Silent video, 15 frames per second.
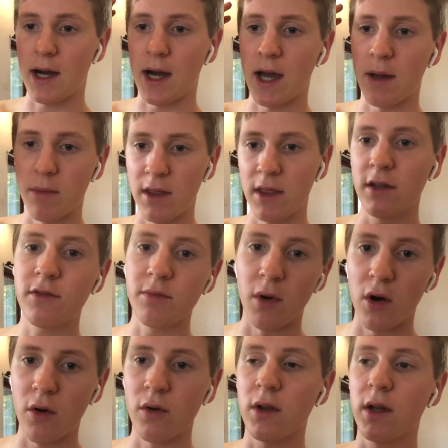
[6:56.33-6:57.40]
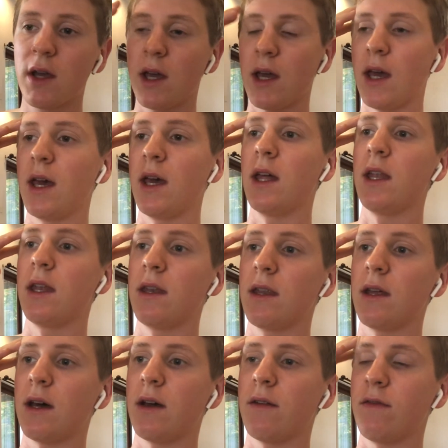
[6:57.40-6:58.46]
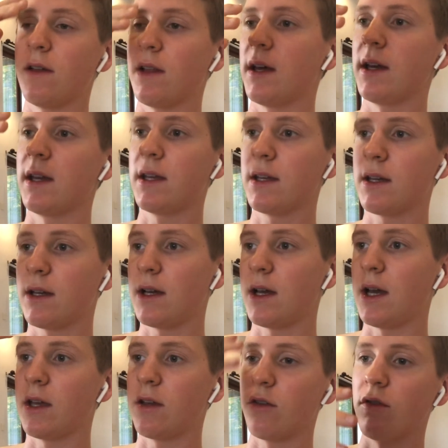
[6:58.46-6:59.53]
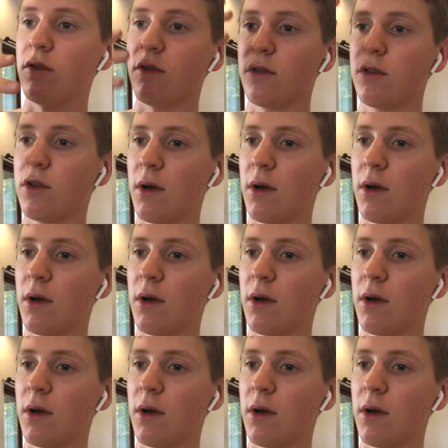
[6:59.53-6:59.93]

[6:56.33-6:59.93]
I'm in this mode and I feel like I could